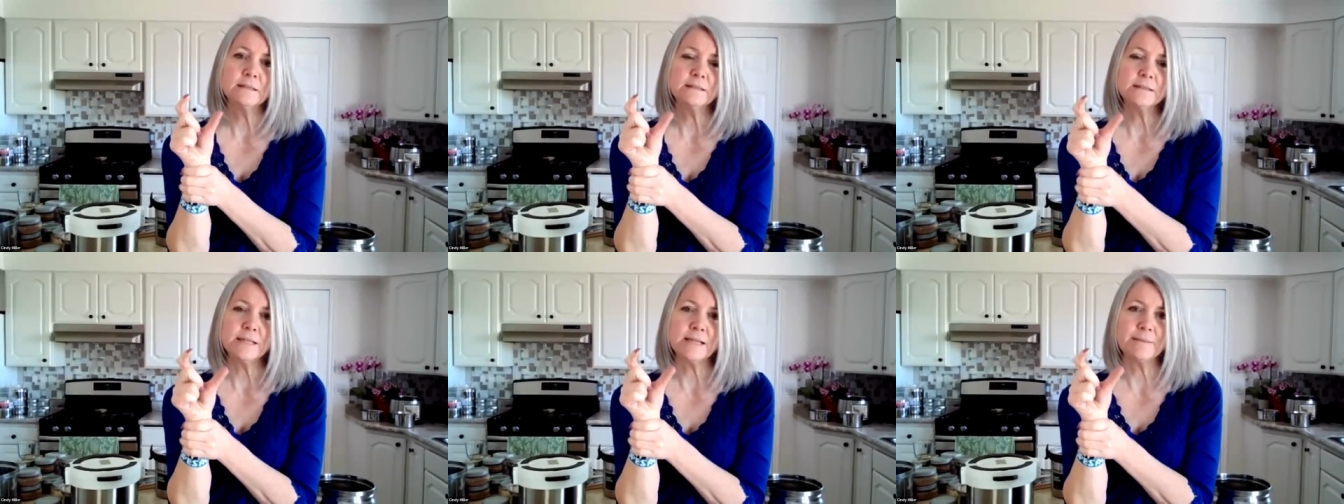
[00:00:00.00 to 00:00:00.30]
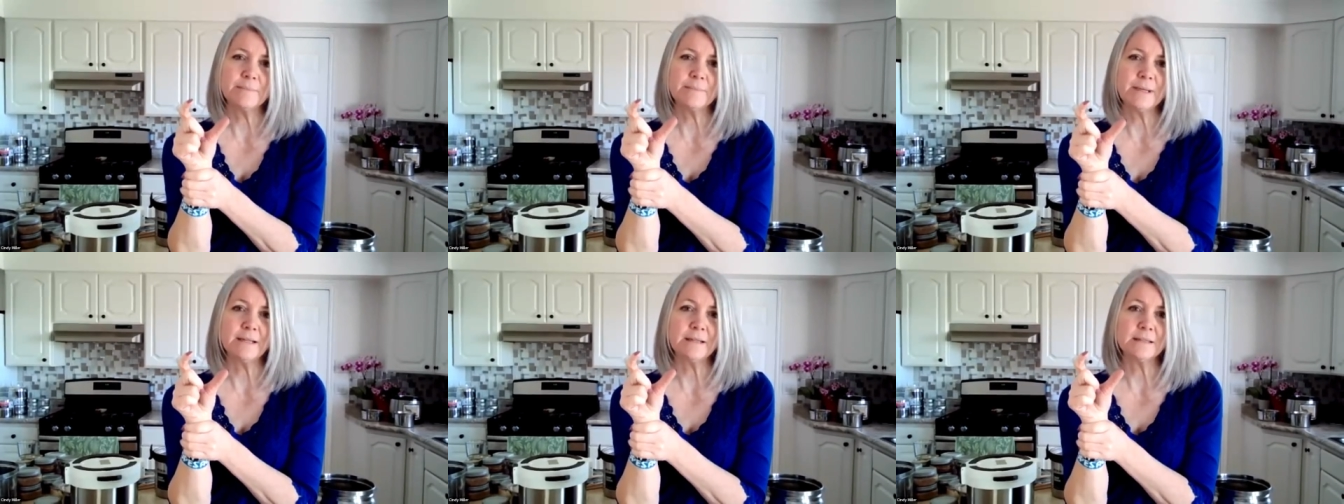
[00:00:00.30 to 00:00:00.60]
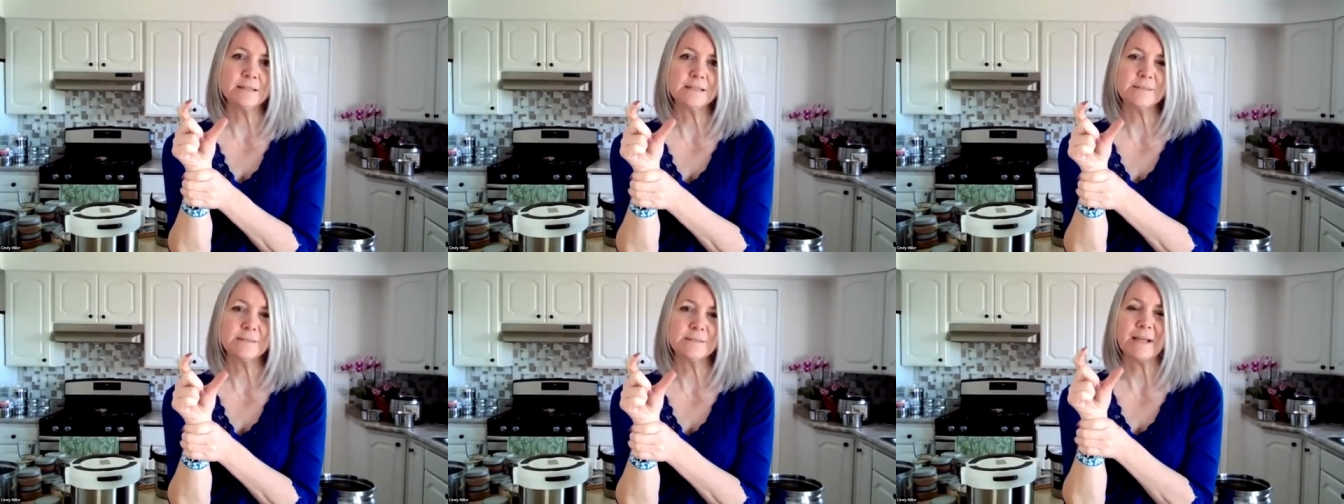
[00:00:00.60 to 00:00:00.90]
10
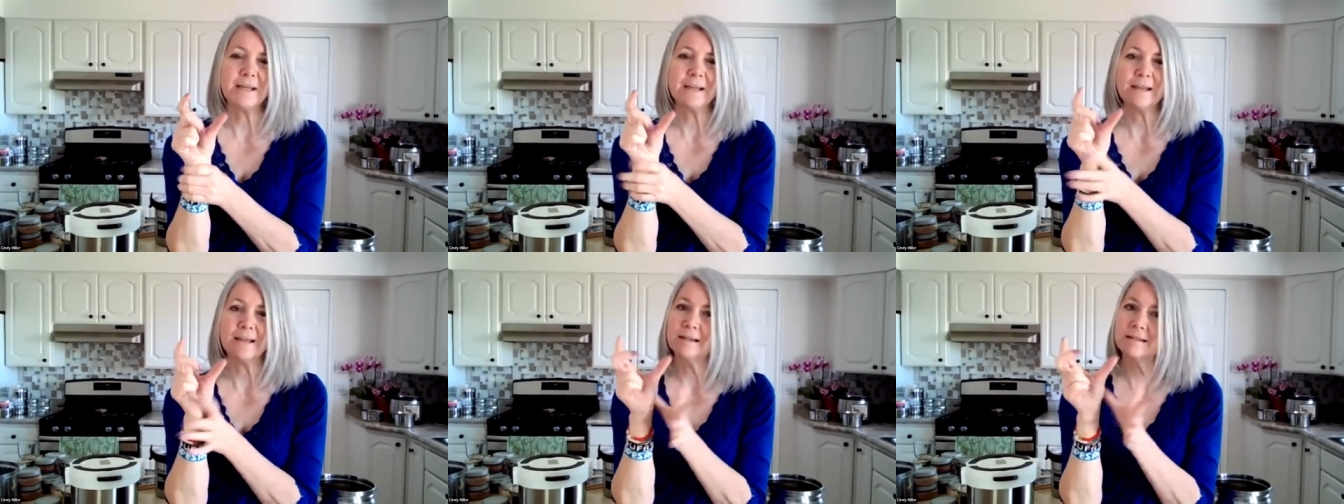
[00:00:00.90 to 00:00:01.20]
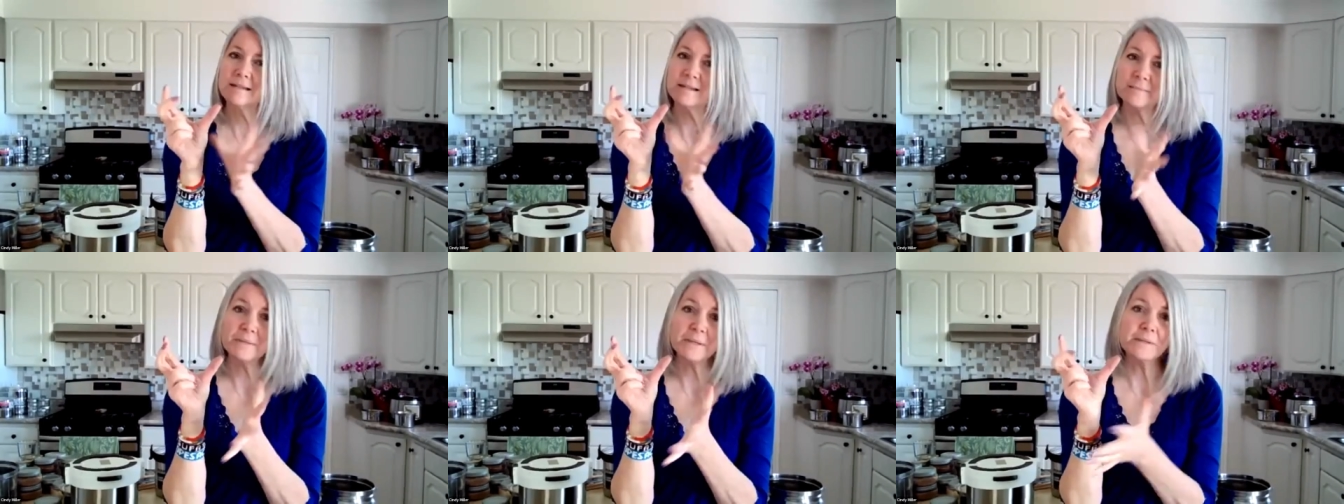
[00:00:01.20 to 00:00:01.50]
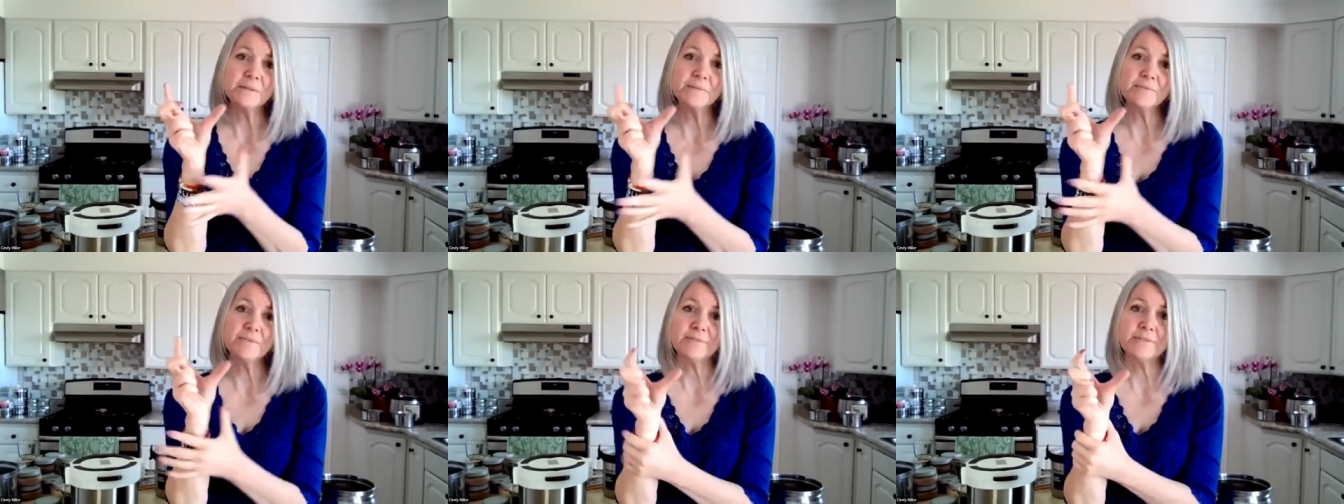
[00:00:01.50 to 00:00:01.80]
minutes, depending,
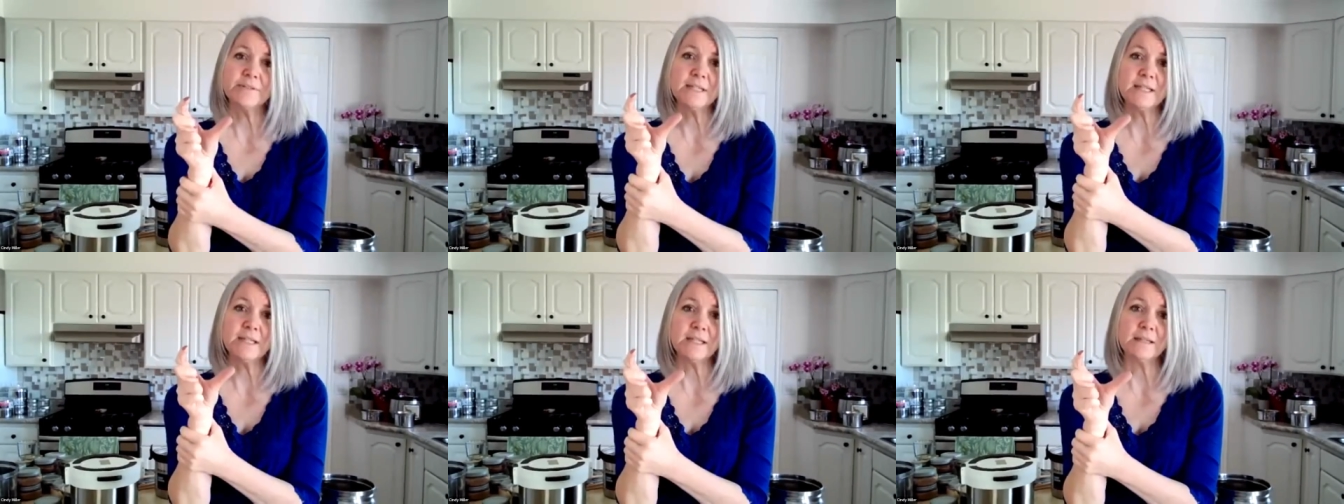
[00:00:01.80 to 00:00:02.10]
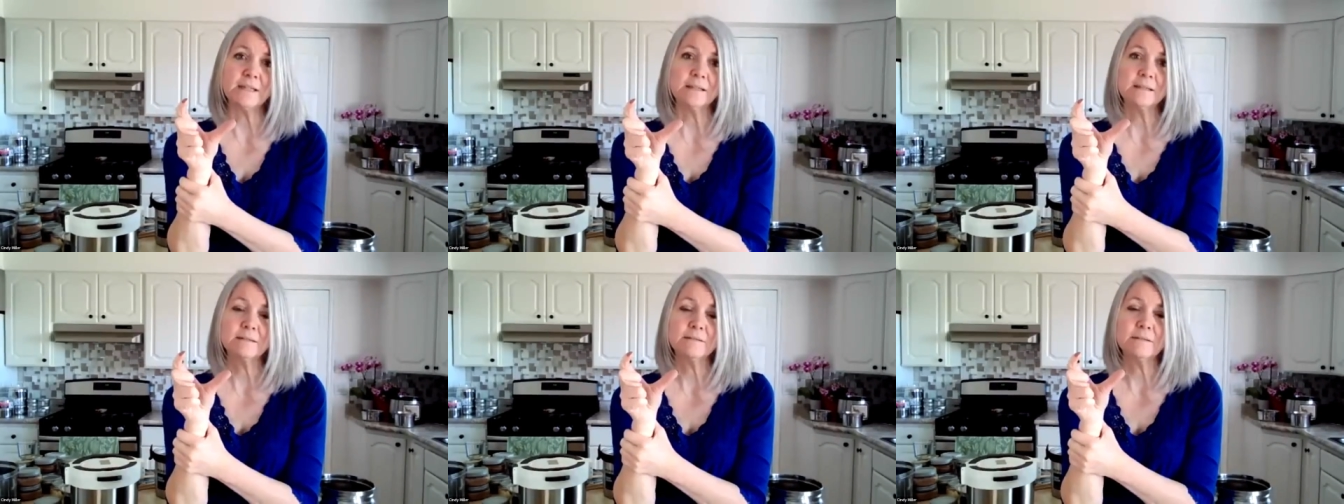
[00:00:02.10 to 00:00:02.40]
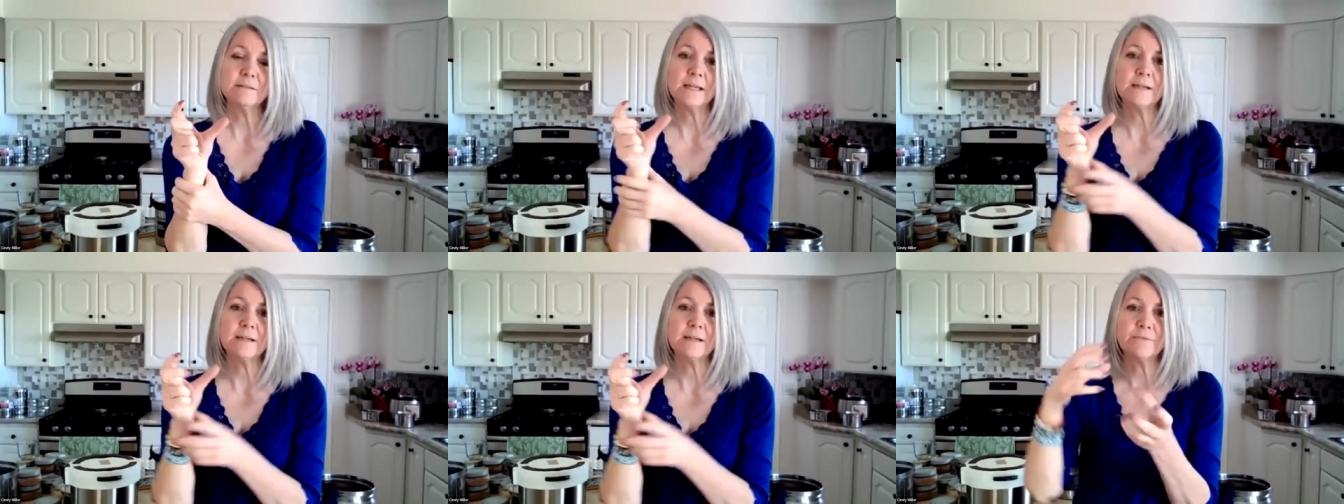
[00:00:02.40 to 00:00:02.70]
sometimes 15,
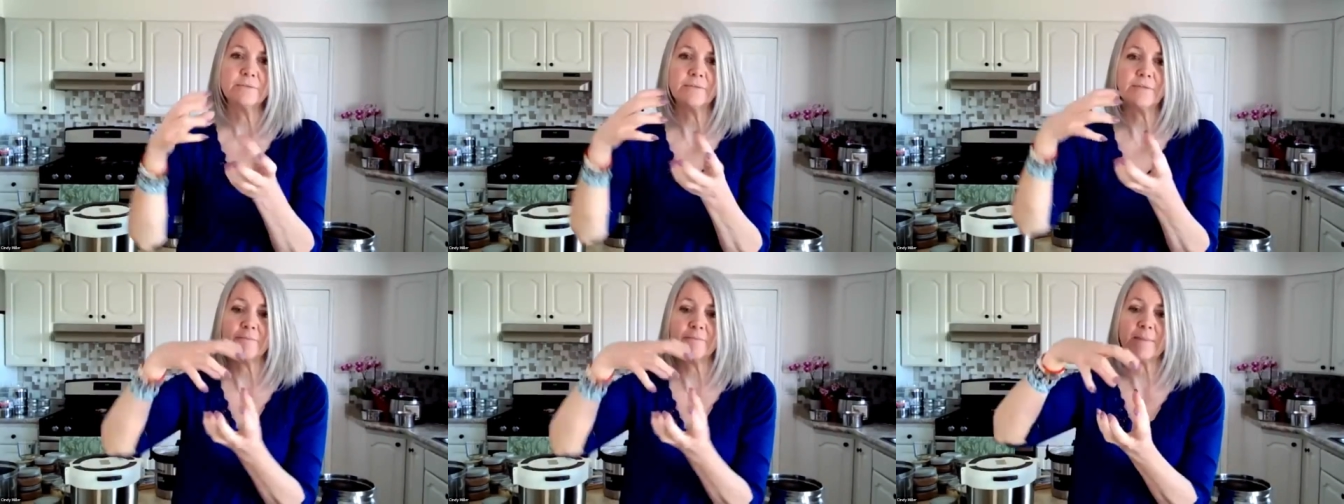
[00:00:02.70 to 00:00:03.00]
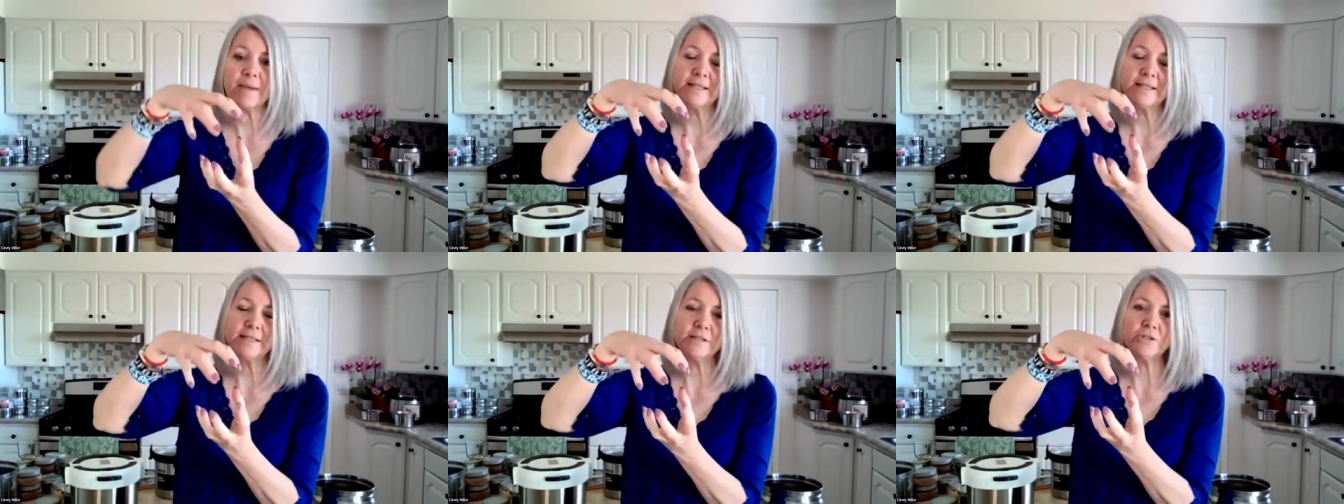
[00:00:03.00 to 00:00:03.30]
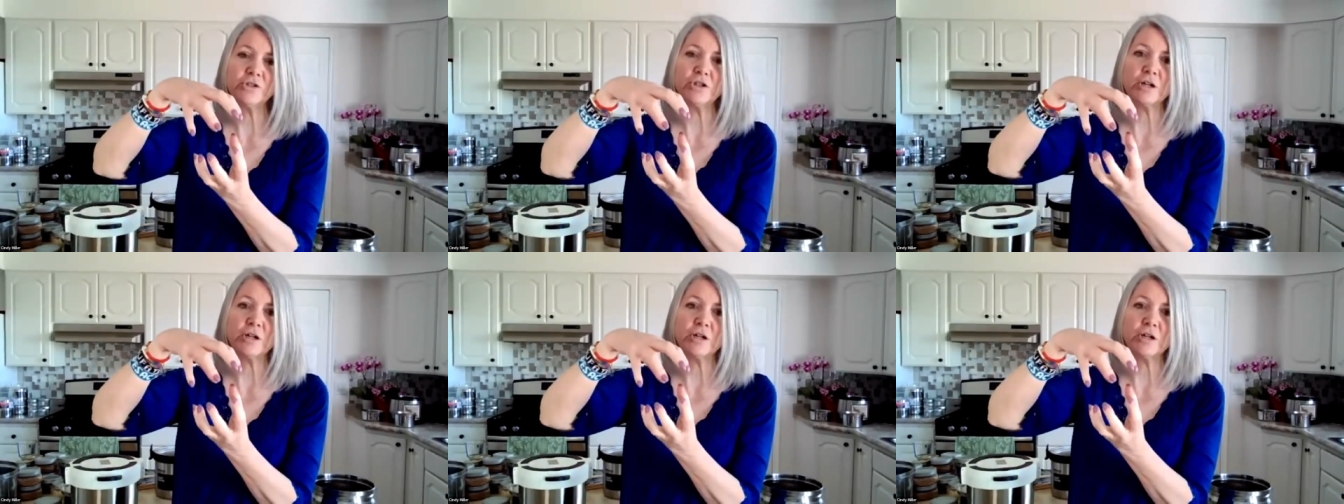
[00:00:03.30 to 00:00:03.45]
like if I have mason